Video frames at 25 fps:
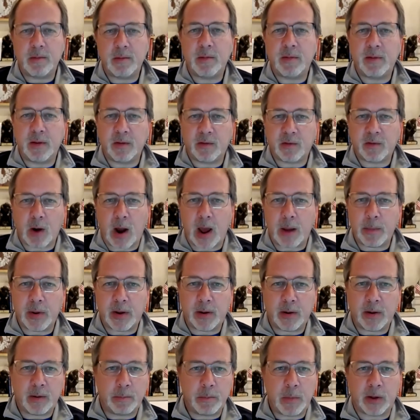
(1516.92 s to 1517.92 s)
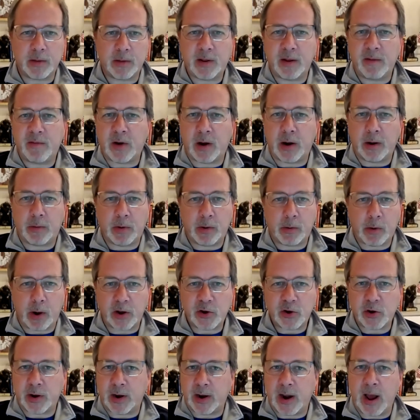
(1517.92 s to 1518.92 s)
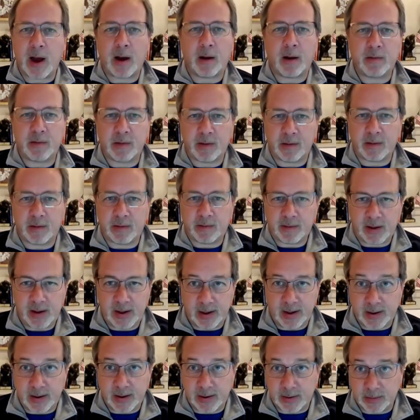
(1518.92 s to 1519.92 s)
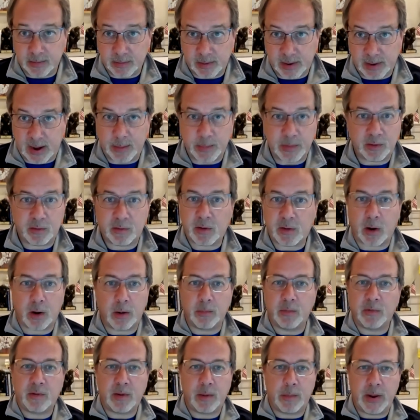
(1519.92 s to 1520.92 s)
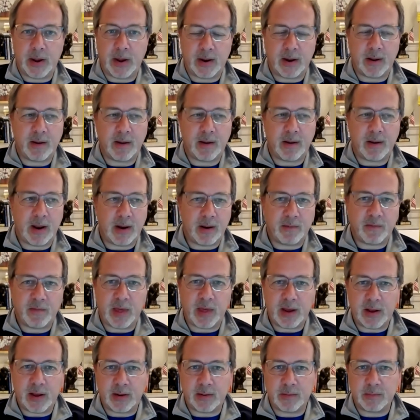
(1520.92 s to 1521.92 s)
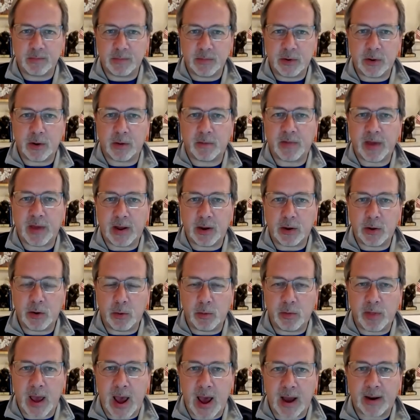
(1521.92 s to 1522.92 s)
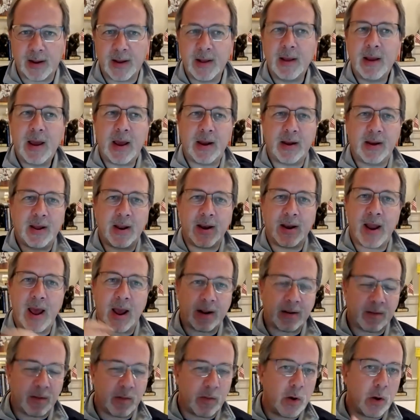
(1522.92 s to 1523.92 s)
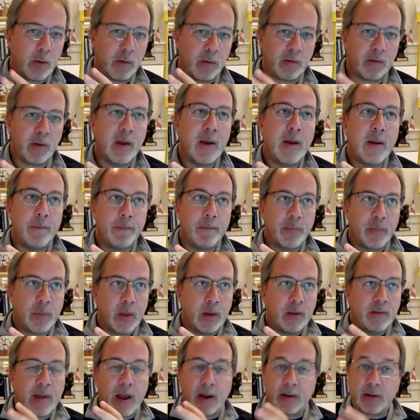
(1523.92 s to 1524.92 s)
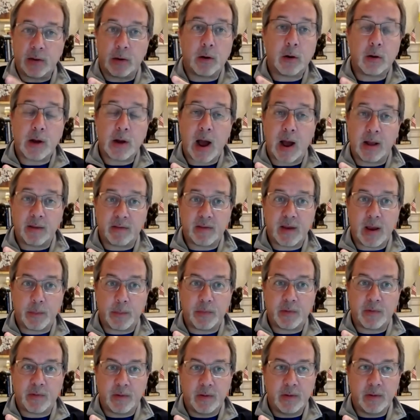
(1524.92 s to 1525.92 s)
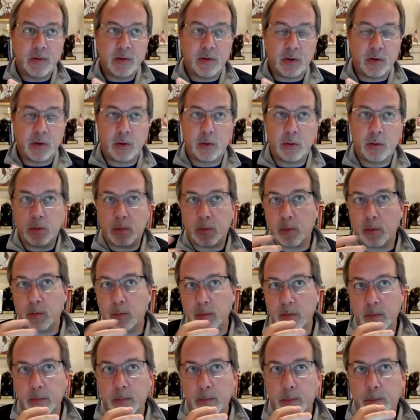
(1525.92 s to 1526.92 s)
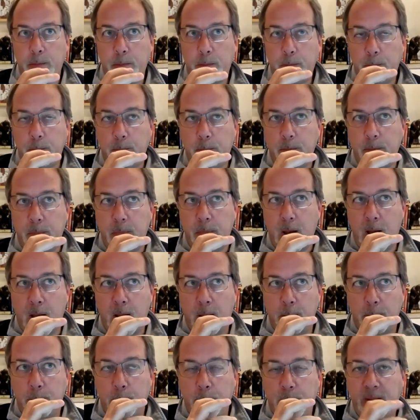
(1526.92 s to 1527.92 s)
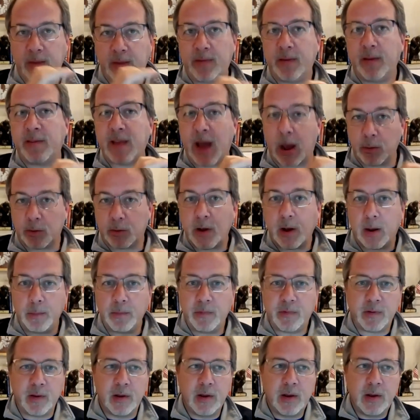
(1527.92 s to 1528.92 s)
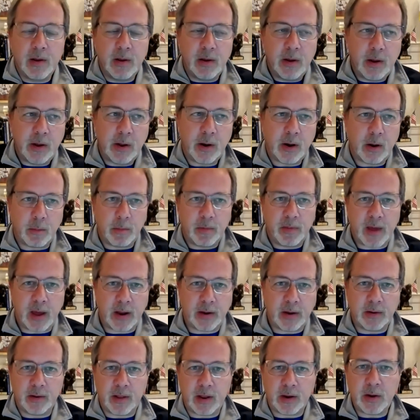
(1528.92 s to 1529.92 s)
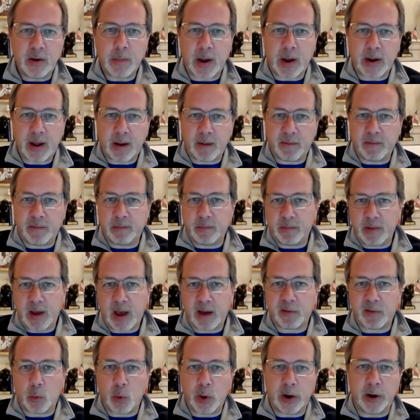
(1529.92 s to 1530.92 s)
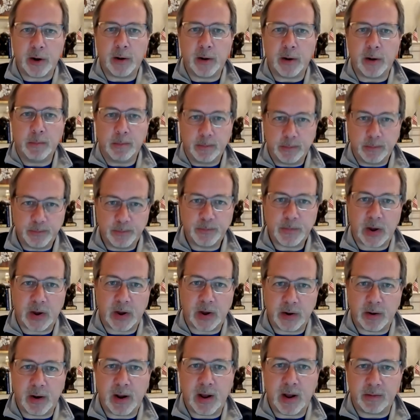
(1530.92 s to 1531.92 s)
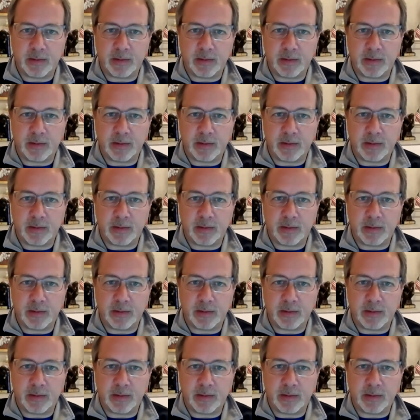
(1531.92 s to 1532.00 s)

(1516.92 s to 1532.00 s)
describe a multivariate regression analysis in layman's terms to me. And if they can, if they can do that and connect those technical concepts to business outcomes, then you might have a winner on your hands.